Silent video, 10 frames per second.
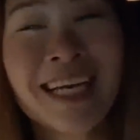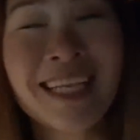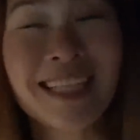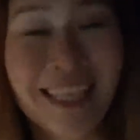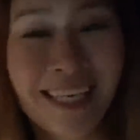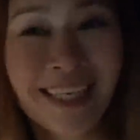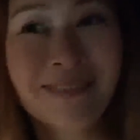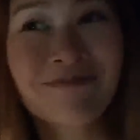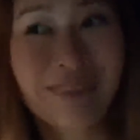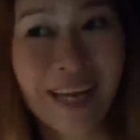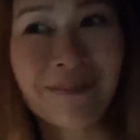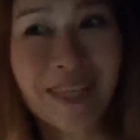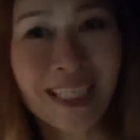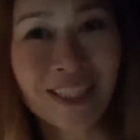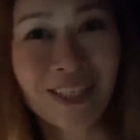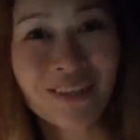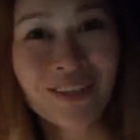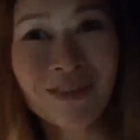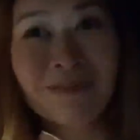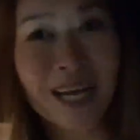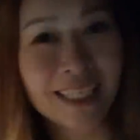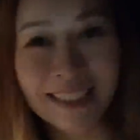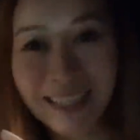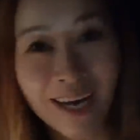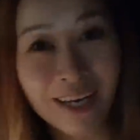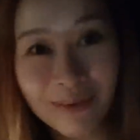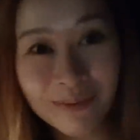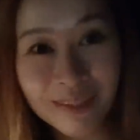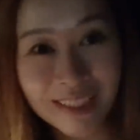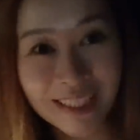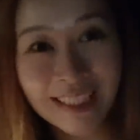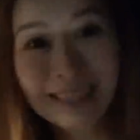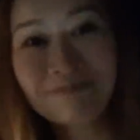then I may show you my entire routine.